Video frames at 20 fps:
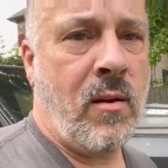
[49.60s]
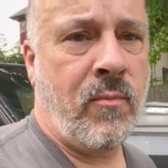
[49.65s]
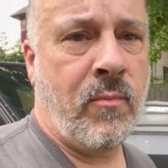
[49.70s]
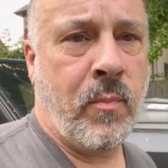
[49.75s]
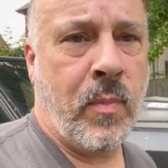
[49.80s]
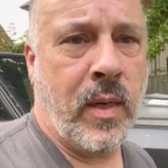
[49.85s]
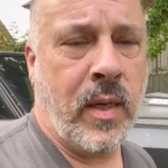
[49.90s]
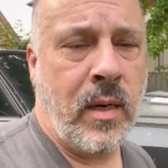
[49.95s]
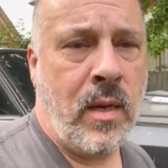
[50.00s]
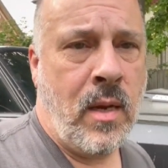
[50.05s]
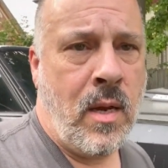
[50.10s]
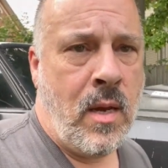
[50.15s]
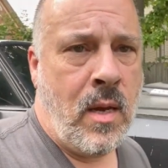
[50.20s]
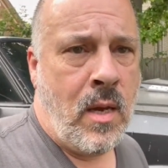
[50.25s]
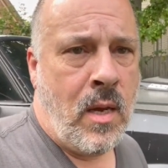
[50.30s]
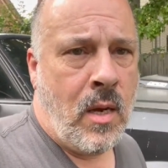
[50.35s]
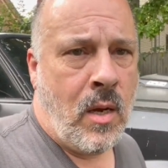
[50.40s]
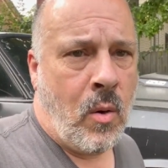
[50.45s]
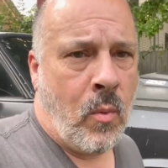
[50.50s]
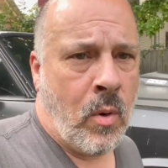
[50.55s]
but
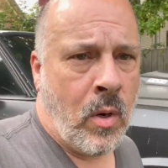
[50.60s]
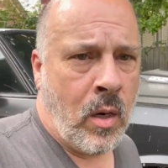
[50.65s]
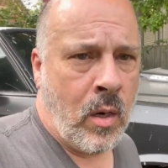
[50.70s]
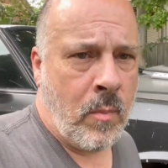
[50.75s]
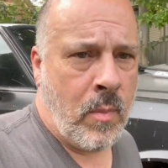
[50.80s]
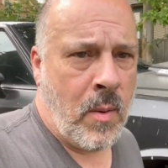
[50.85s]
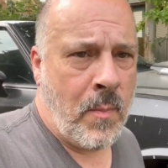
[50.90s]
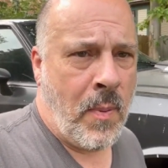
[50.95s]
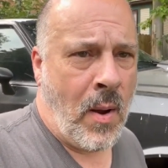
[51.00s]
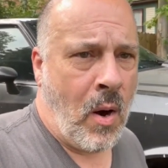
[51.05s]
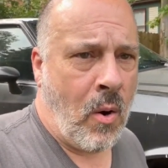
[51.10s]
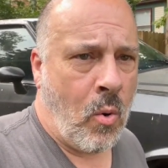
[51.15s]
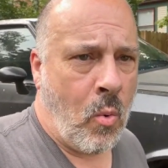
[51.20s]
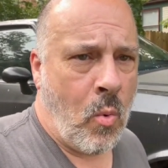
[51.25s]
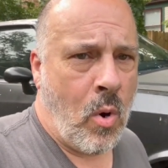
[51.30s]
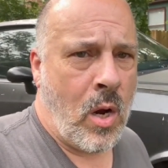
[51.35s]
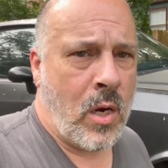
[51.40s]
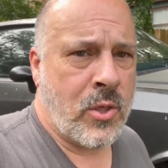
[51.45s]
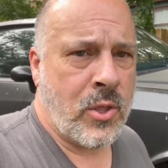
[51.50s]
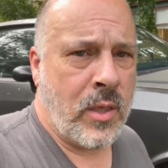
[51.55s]
we're going to be power
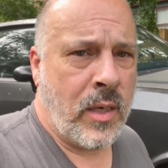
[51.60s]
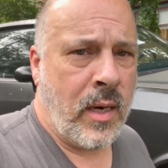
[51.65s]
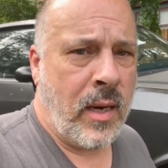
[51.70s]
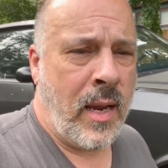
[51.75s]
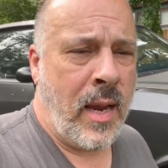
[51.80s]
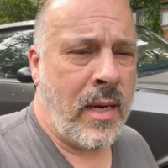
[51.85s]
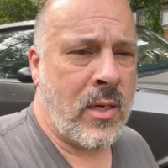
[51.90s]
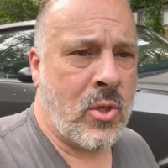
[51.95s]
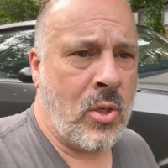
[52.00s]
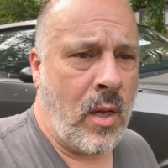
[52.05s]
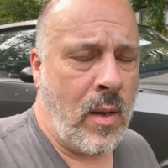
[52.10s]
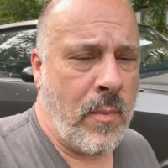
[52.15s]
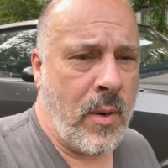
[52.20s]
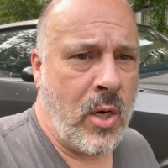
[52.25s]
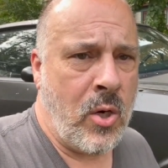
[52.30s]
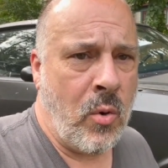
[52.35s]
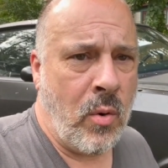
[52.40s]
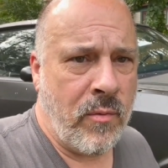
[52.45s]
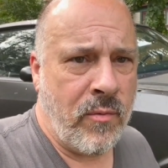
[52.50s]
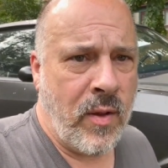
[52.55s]
washing it. Actually, I'm going
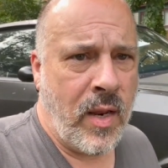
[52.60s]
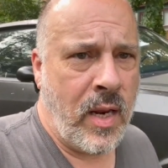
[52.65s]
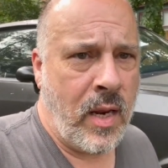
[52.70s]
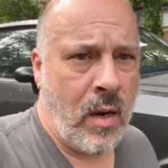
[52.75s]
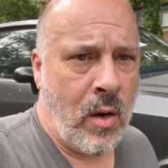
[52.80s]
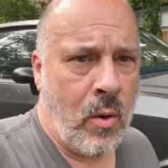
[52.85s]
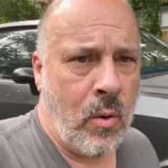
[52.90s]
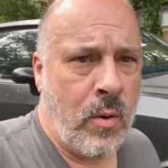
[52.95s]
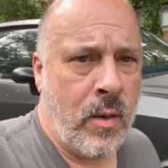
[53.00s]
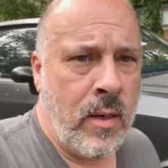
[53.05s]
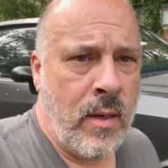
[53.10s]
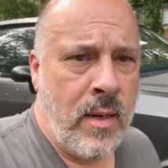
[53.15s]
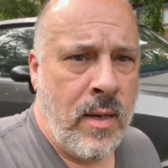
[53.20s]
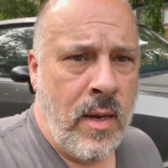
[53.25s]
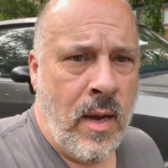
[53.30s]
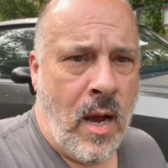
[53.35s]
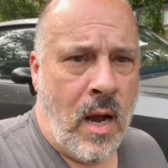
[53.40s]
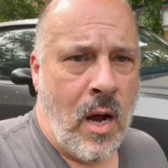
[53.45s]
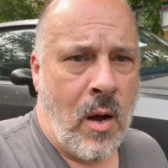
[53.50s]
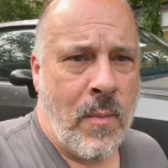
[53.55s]
to do a video
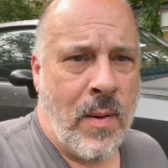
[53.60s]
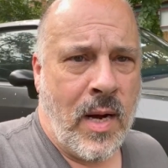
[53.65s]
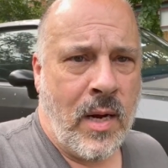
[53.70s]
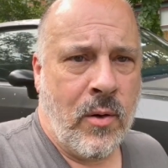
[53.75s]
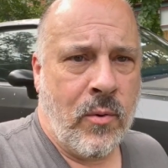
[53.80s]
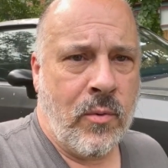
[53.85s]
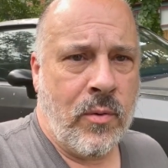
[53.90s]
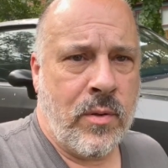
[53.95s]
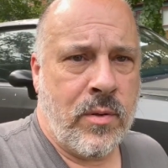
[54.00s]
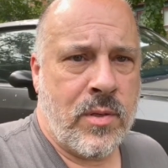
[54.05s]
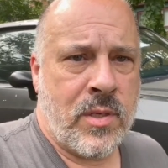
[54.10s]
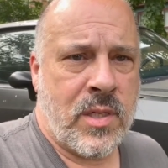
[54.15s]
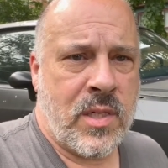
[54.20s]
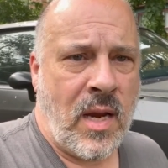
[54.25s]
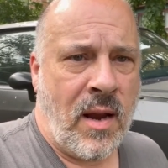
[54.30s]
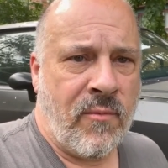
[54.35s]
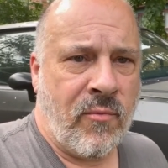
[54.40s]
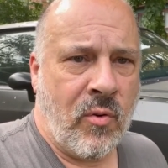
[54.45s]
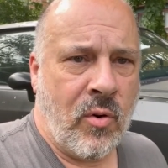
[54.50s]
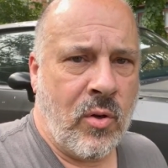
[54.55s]
about
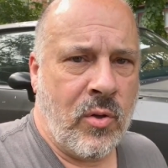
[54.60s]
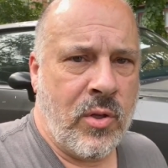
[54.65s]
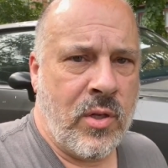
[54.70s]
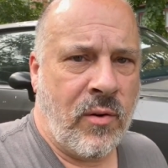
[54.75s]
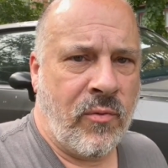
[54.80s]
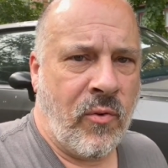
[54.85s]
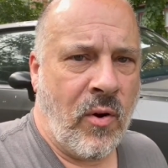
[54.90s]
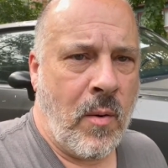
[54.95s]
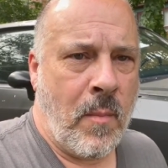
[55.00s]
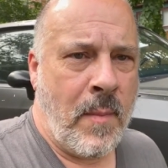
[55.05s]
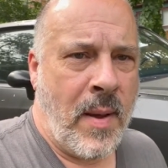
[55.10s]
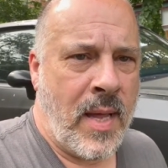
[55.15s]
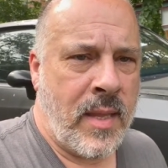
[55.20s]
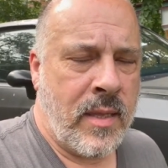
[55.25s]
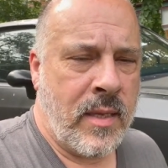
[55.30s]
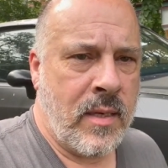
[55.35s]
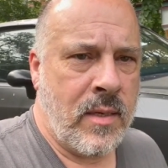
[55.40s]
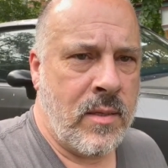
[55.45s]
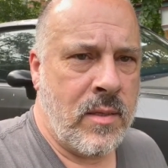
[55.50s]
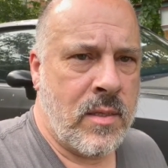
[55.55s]
several different
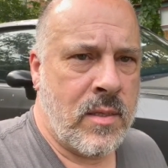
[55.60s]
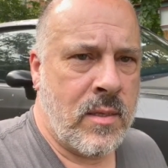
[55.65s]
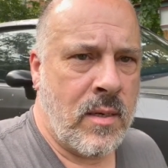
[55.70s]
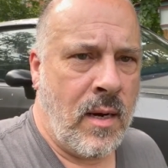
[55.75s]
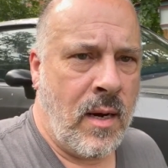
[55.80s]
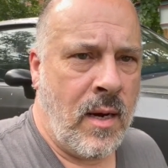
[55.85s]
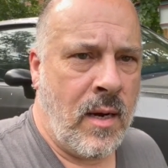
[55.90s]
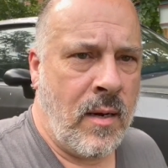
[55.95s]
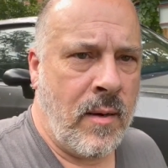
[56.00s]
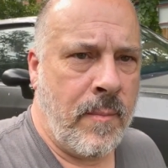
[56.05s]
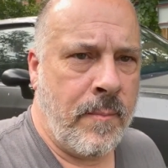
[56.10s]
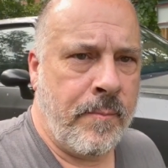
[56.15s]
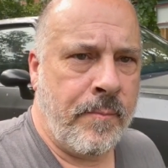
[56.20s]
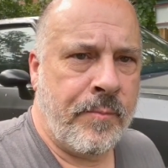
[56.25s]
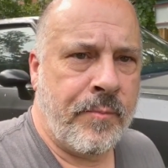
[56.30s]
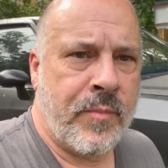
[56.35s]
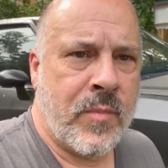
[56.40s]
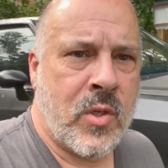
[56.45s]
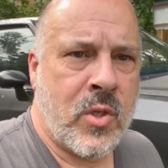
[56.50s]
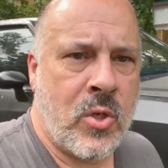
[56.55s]
methods to
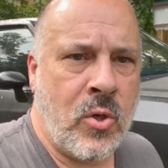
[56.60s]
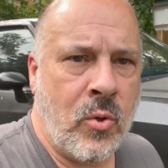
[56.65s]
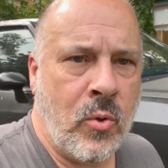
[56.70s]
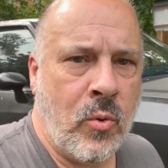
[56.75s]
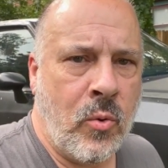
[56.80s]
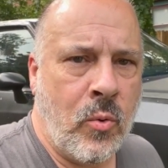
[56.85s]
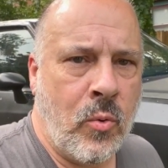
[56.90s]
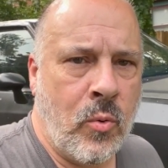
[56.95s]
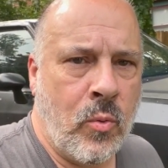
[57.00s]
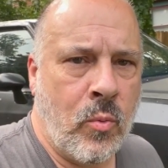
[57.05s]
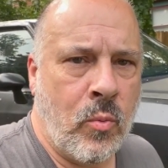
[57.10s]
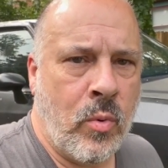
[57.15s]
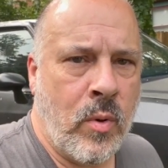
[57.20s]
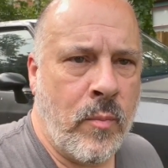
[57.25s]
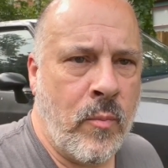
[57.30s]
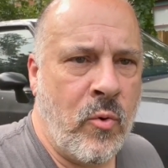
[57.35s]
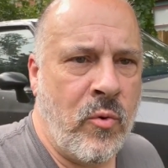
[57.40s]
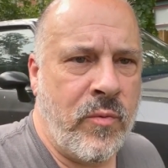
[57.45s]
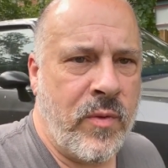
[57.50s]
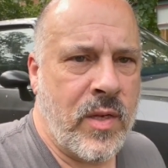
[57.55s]

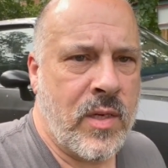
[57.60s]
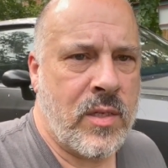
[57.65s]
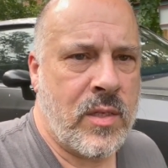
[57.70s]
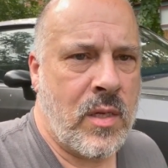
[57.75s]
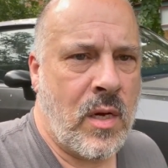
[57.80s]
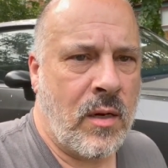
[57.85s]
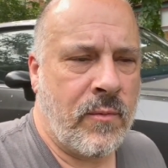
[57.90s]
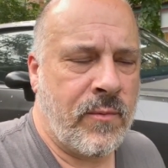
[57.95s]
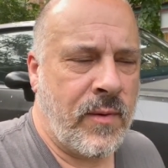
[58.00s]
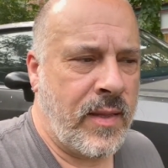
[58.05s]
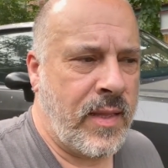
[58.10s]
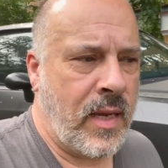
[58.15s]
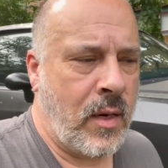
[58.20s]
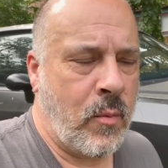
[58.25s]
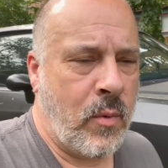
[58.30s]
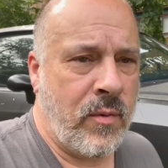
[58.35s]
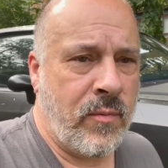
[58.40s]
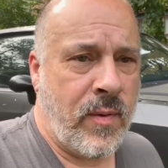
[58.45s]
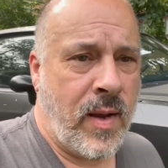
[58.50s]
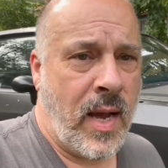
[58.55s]
remove this stuff. I think
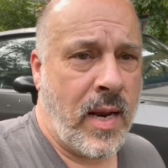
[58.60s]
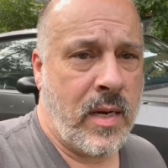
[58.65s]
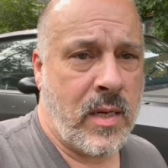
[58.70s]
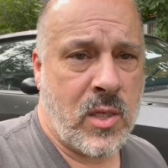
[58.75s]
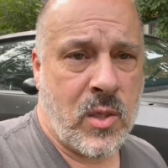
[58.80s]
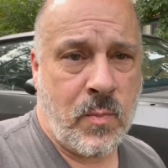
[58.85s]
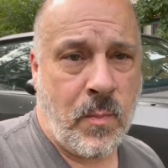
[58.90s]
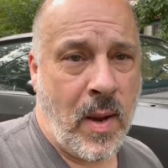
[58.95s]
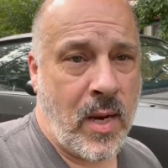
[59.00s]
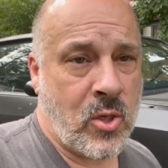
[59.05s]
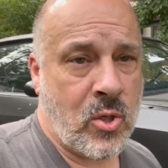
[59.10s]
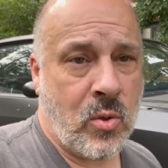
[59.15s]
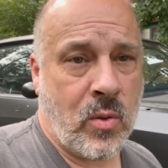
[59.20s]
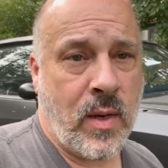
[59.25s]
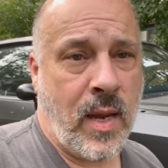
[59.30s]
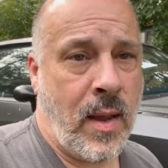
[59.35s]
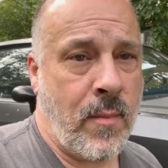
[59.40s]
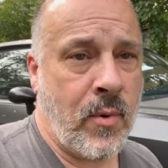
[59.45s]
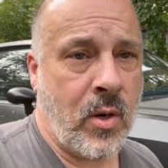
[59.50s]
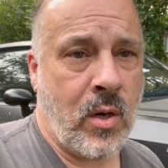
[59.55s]
we've got a special
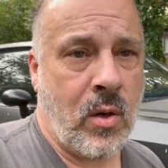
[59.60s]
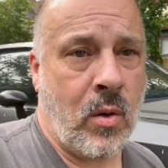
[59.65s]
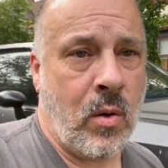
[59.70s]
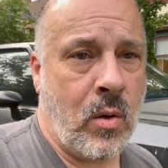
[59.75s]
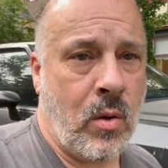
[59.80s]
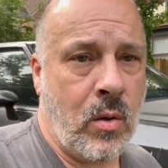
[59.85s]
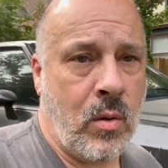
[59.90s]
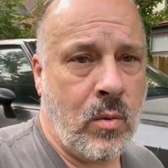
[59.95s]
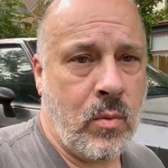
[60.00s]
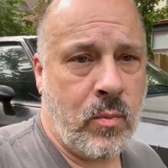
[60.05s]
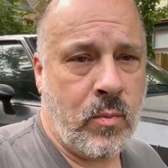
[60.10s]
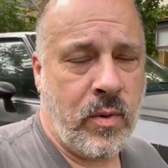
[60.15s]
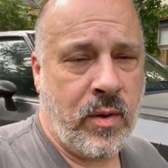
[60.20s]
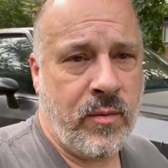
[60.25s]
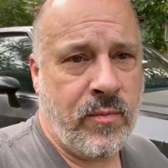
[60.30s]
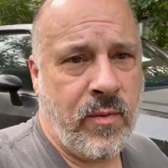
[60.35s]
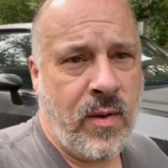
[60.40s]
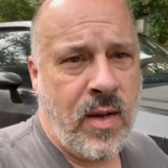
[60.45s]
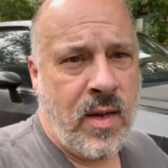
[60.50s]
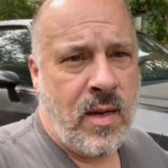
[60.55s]
chemical.
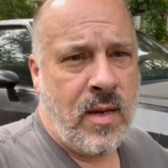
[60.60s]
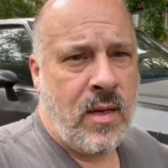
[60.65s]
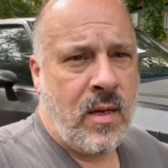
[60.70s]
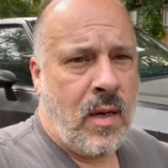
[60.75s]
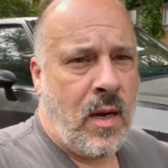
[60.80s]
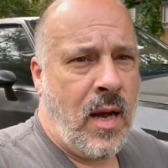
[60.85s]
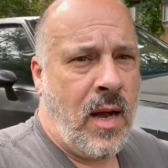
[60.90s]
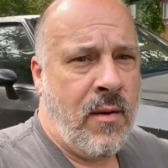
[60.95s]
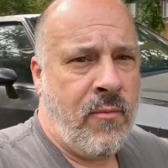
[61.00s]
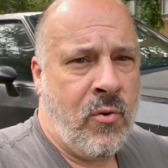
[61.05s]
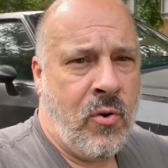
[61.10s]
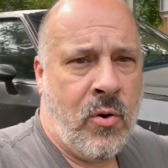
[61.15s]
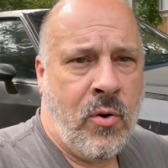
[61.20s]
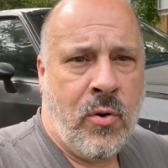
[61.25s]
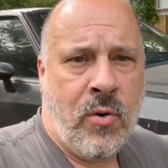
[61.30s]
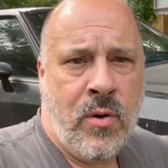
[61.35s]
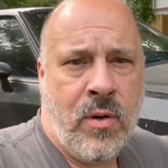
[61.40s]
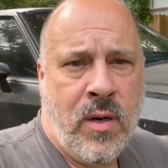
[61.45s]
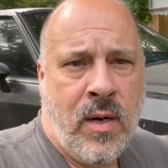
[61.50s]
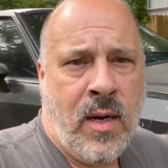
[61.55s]
I've
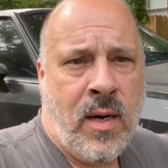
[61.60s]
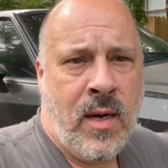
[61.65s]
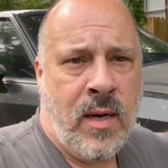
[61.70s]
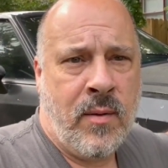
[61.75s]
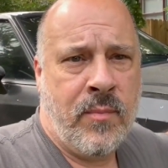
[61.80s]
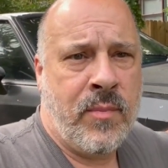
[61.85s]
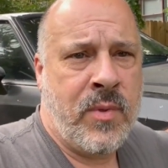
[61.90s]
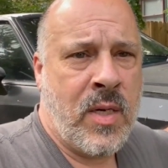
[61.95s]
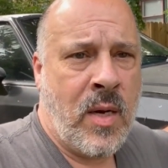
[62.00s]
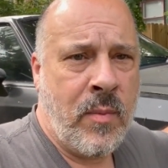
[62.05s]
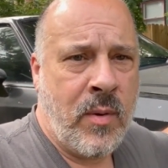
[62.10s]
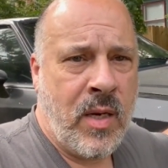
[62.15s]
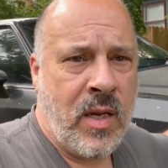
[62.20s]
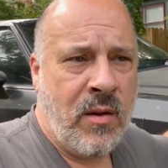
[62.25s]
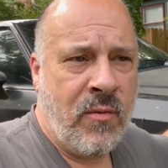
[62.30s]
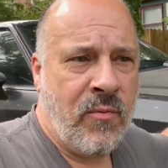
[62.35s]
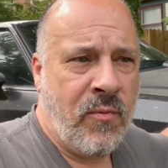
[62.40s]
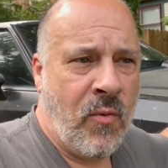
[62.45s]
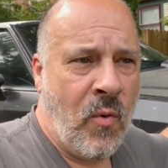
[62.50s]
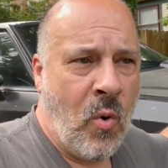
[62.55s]
heard
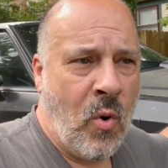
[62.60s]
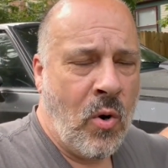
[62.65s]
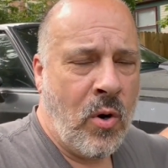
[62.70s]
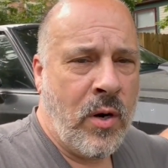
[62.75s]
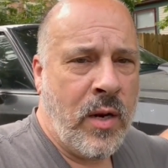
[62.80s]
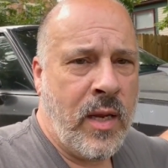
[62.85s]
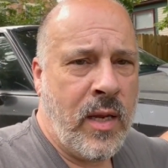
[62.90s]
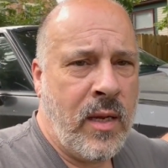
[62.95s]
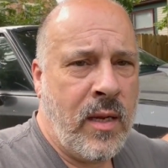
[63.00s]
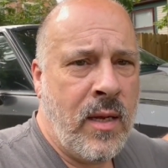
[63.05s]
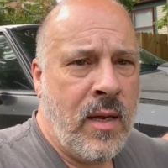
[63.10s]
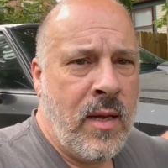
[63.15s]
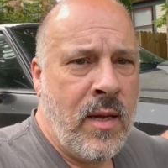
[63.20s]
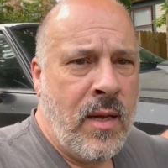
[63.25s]
WD-40,